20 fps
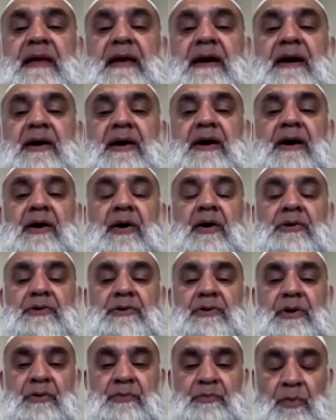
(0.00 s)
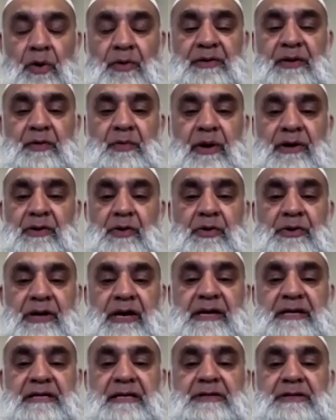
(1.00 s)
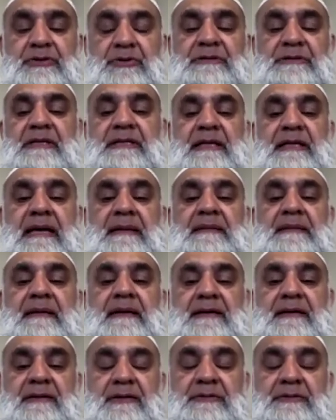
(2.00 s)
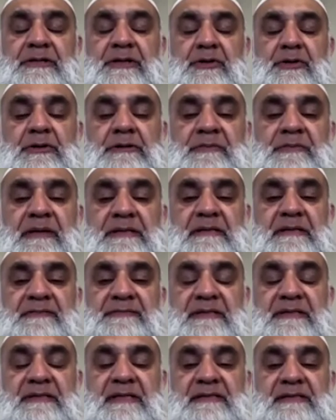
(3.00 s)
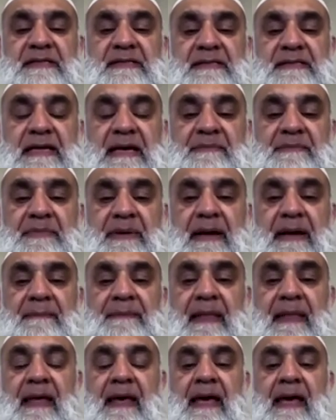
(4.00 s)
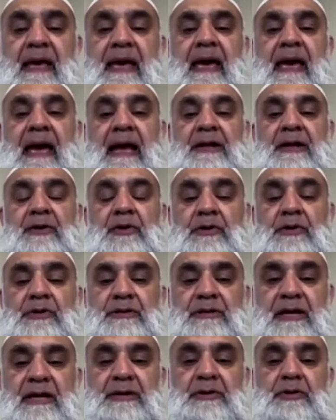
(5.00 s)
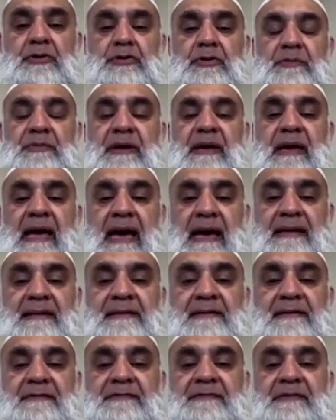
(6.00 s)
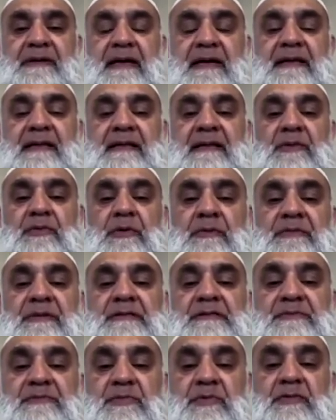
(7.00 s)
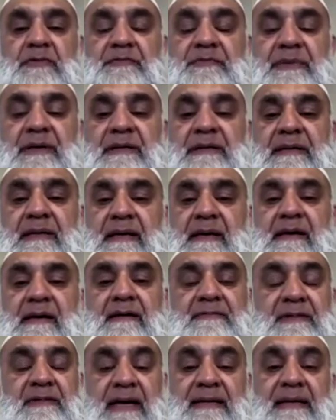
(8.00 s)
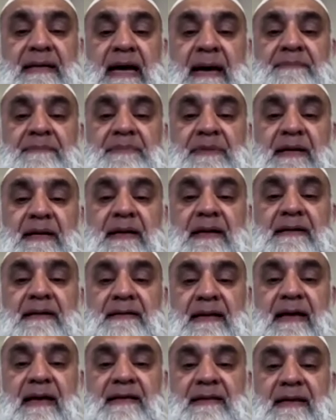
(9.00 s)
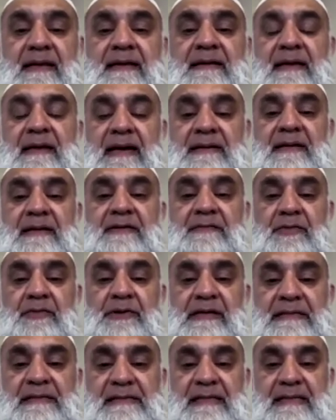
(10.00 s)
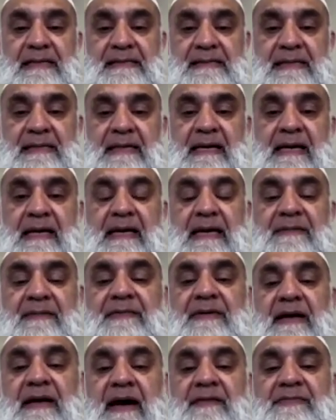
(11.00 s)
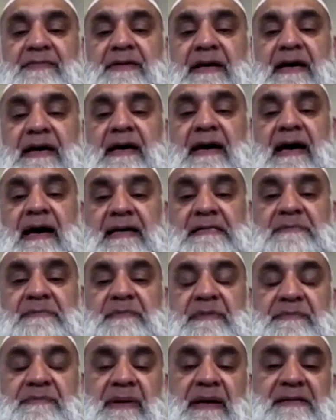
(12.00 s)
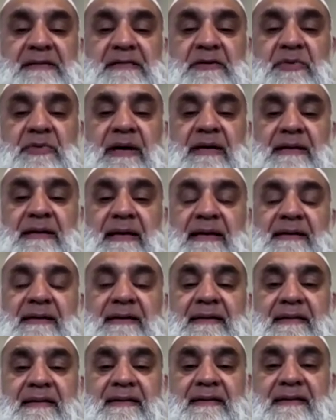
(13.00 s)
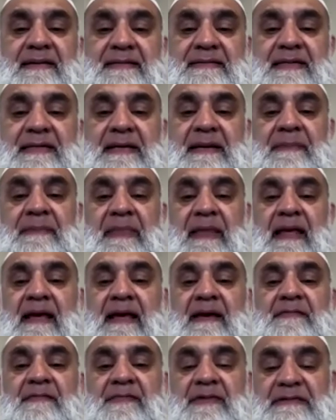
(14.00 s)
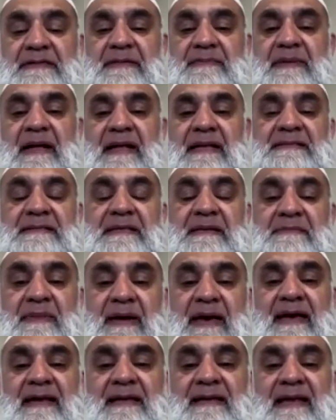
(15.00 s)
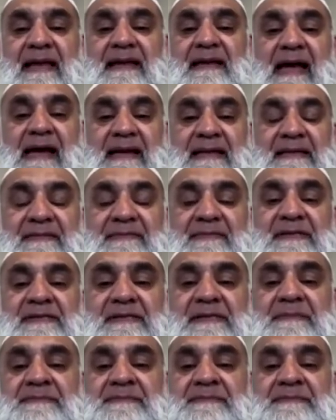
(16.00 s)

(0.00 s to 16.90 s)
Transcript: uh, on, on more than one occasion during, that, uh, during those passive resistance campaign and continued to be active in the women's movement right up till her death in 1946. Even after her husband passed away in 1933, Rivermal remained an activist.